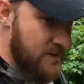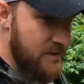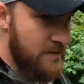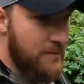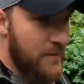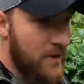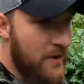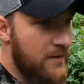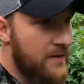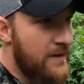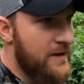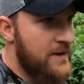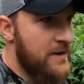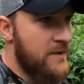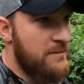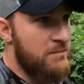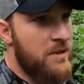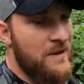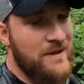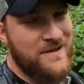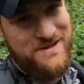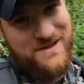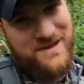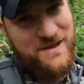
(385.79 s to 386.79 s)
I'm already
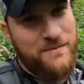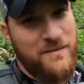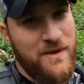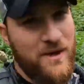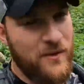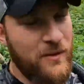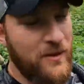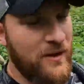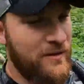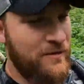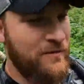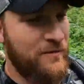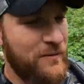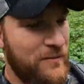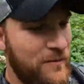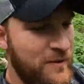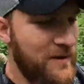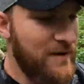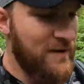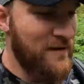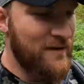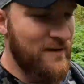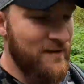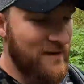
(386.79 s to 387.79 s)
busting my way through
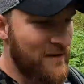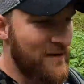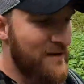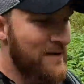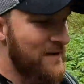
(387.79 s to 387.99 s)
here.